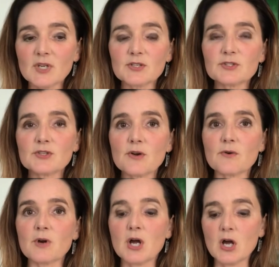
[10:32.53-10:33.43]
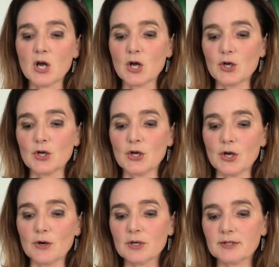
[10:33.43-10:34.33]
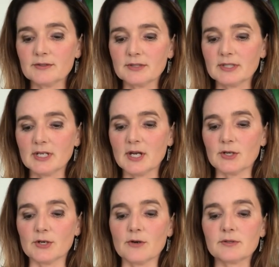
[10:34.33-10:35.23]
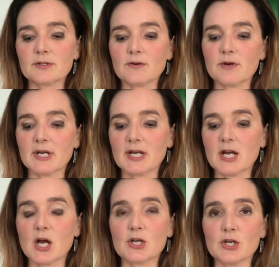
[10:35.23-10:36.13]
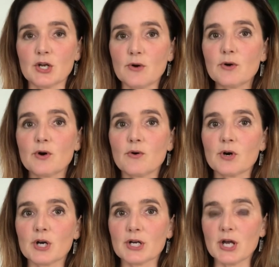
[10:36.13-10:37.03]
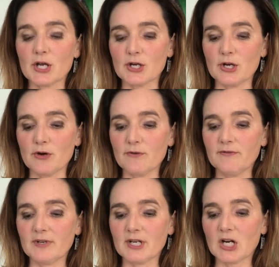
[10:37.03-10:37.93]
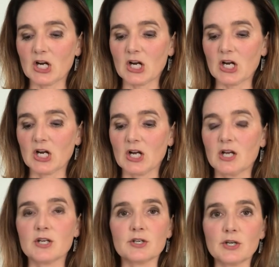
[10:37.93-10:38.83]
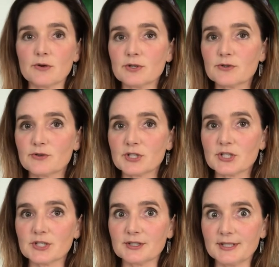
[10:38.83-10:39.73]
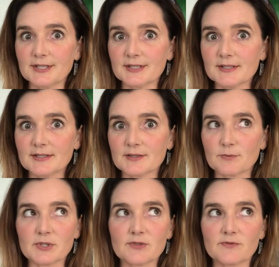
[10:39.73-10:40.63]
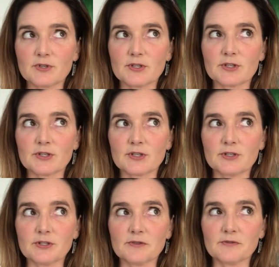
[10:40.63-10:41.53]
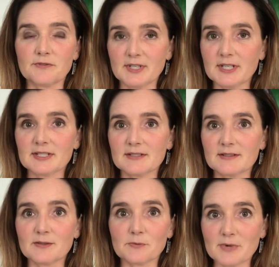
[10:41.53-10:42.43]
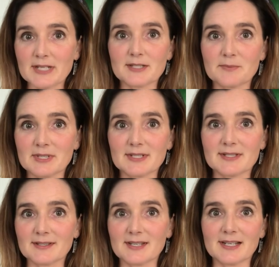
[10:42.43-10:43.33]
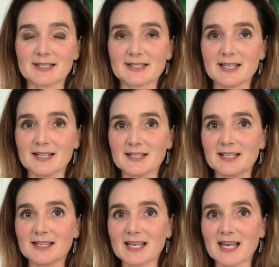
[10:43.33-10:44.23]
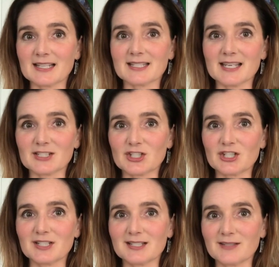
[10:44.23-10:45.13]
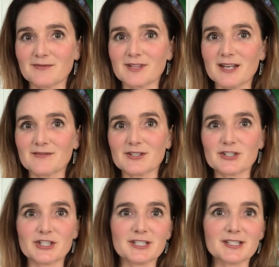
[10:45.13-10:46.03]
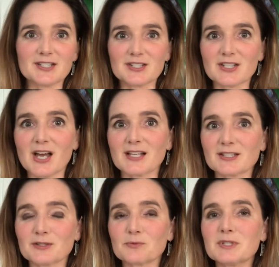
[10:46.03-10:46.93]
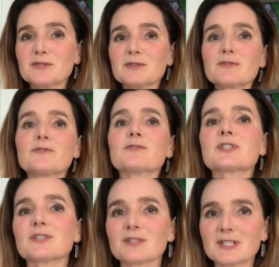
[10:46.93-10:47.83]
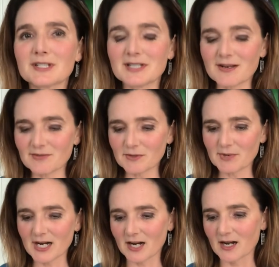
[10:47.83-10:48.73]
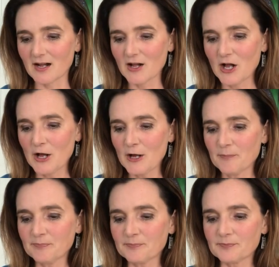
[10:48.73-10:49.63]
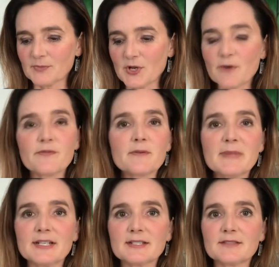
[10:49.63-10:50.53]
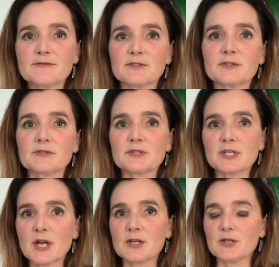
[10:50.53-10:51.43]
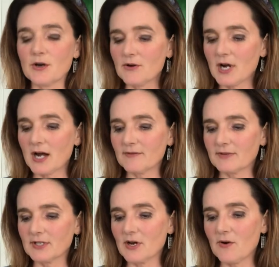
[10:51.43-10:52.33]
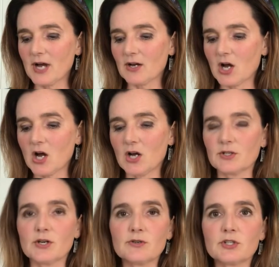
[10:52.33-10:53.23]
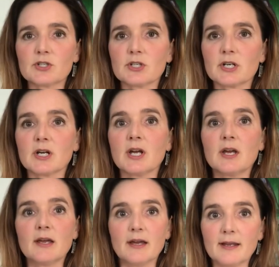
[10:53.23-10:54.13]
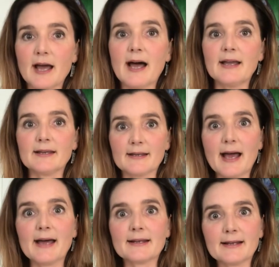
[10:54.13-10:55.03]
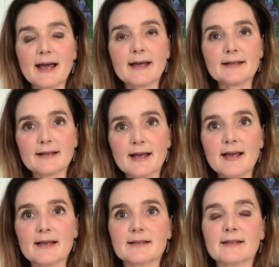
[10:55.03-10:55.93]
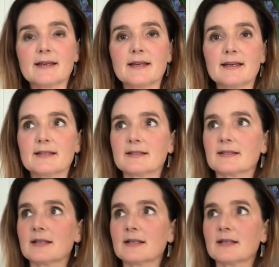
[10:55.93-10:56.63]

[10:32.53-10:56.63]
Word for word: So no gluten, no soy, no corn, no vinegar, no nutritional yeast, which for vegan recipes and things, anything that has that cheesy flavor, cheesy sauces, we use nutritional yeast everywhere. No fermented foods, no coffee, no alcohol, no sugar, and on and on and on and on. And